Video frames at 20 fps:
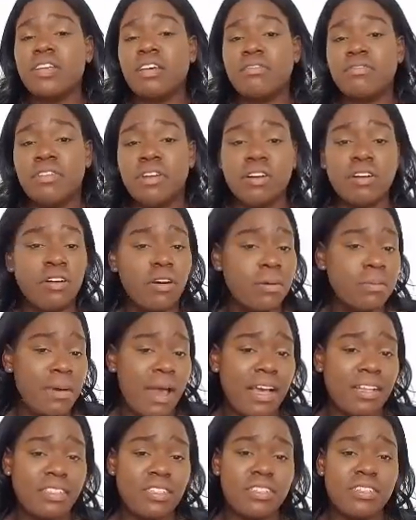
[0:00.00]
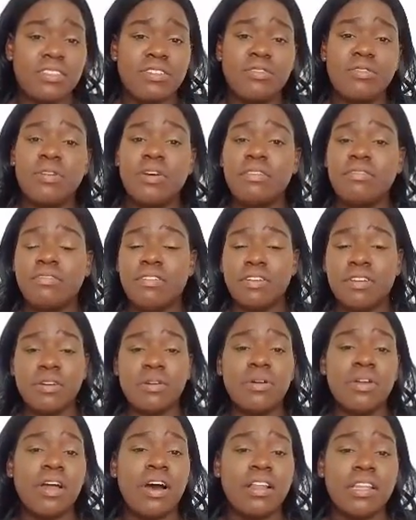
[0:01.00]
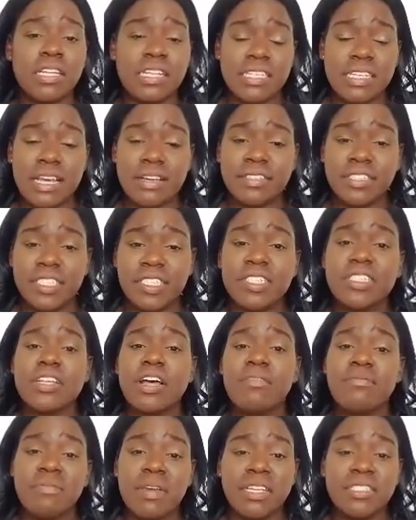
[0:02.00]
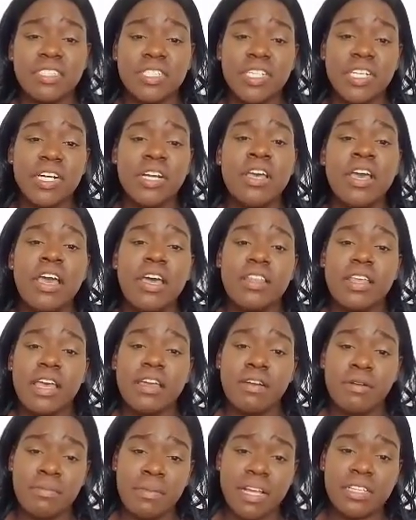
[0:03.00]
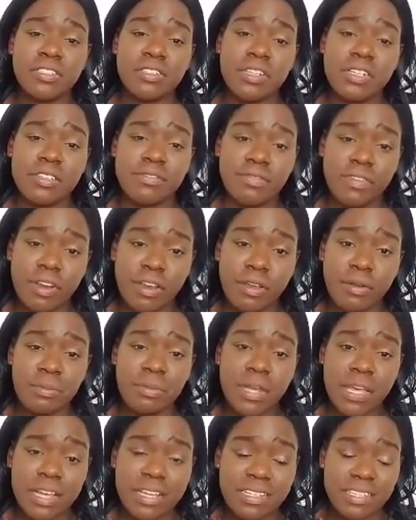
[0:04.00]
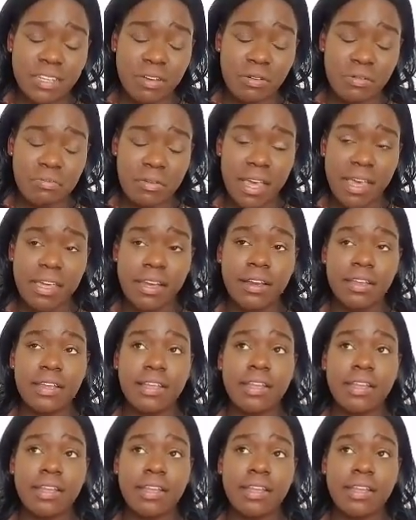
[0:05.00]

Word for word: if you're going back to school, if you're doing all this extra stuff, make sure that your major is for you, because it will make it a